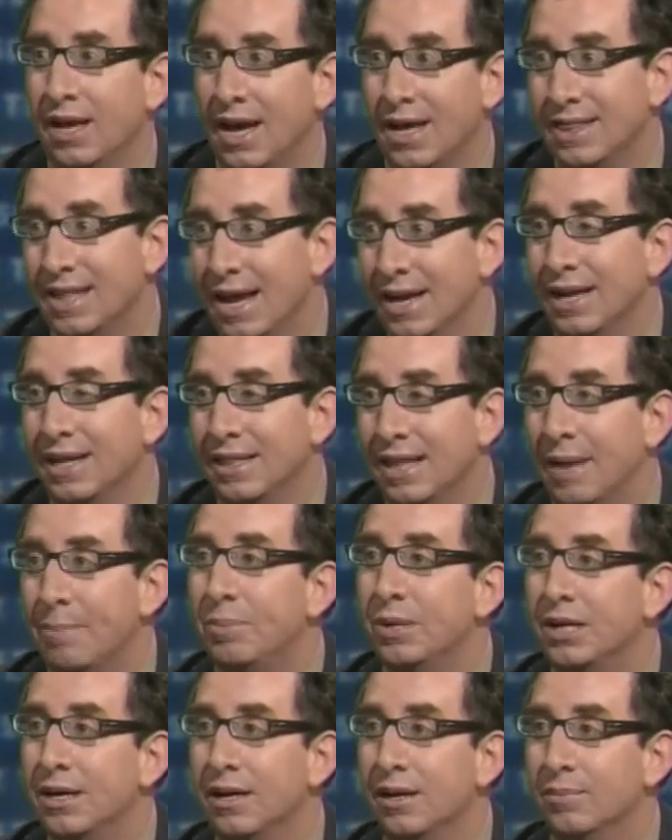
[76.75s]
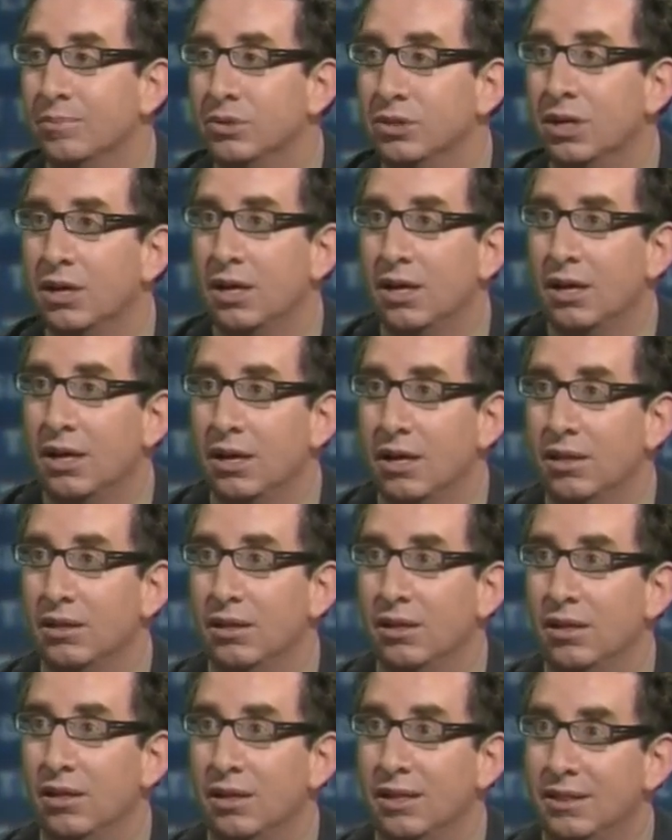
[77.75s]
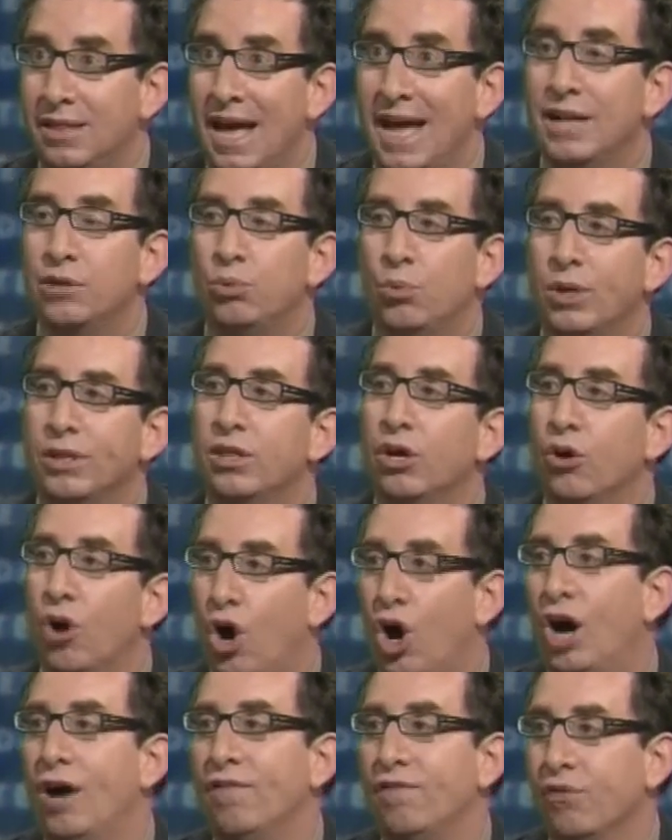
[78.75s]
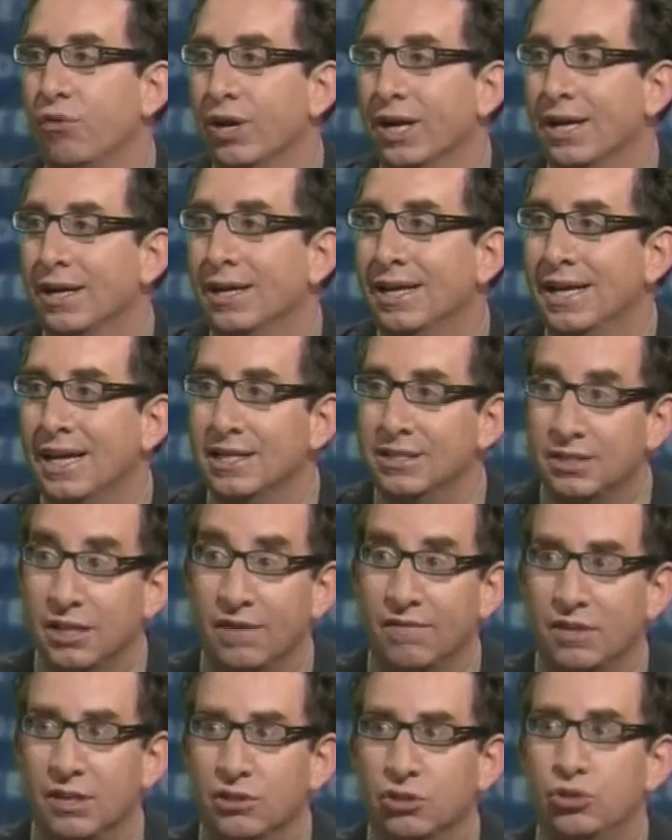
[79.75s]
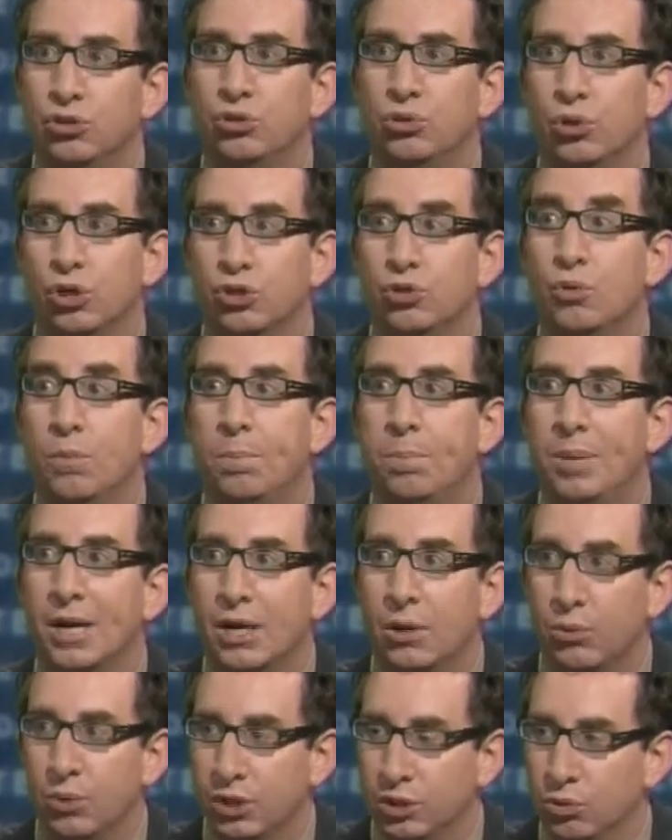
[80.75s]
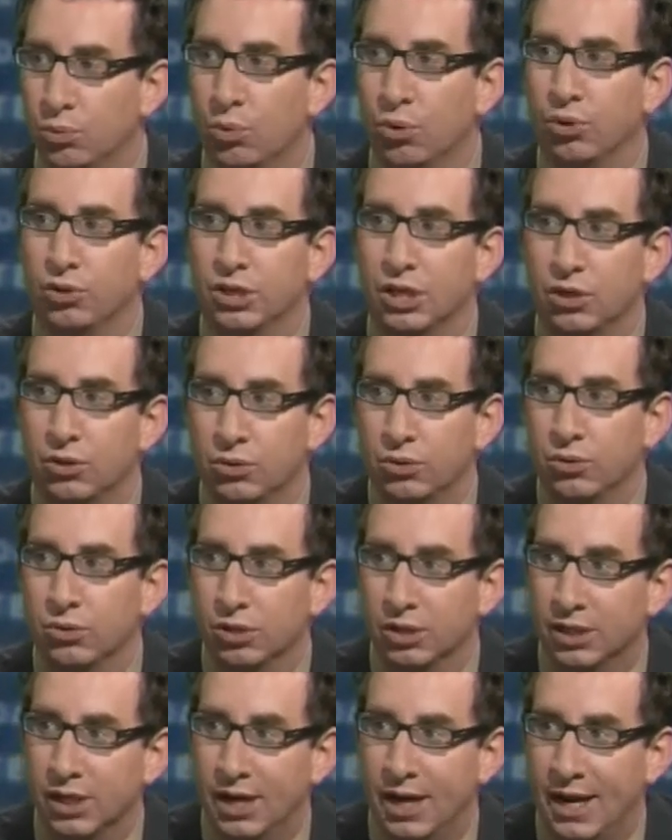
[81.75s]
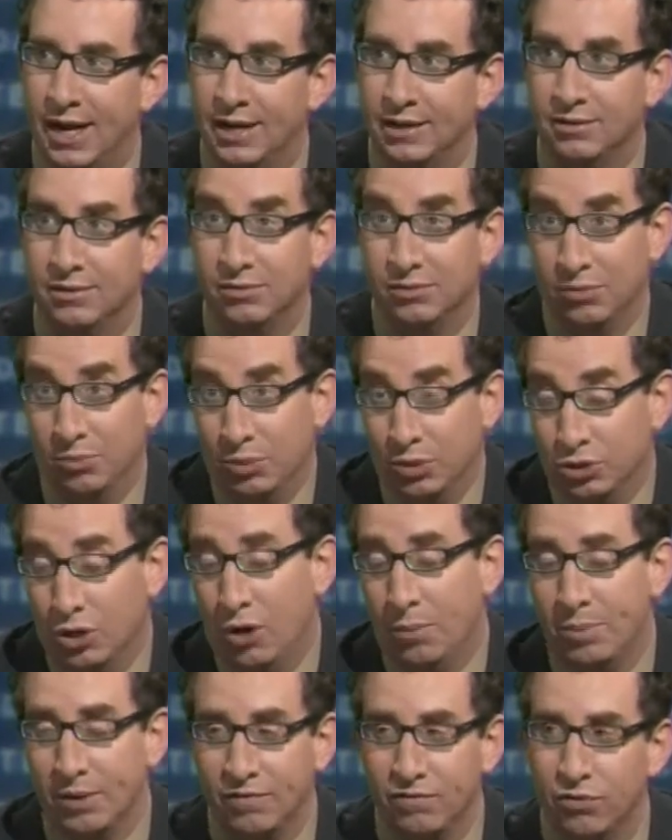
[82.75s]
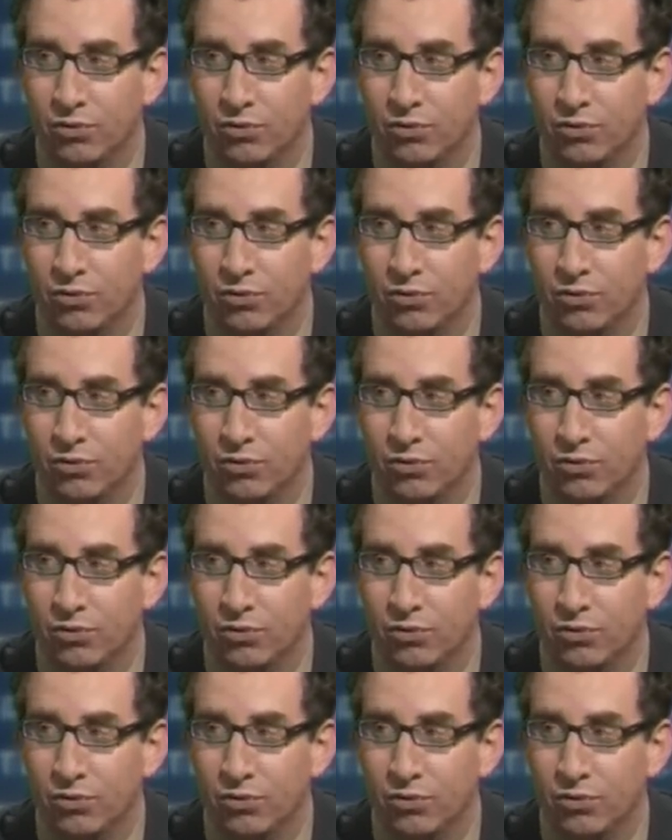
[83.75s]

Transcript: And that, that becomes that is what they're offering instead of this sort of ubiquitous world that Google had mm-hmm. was hoping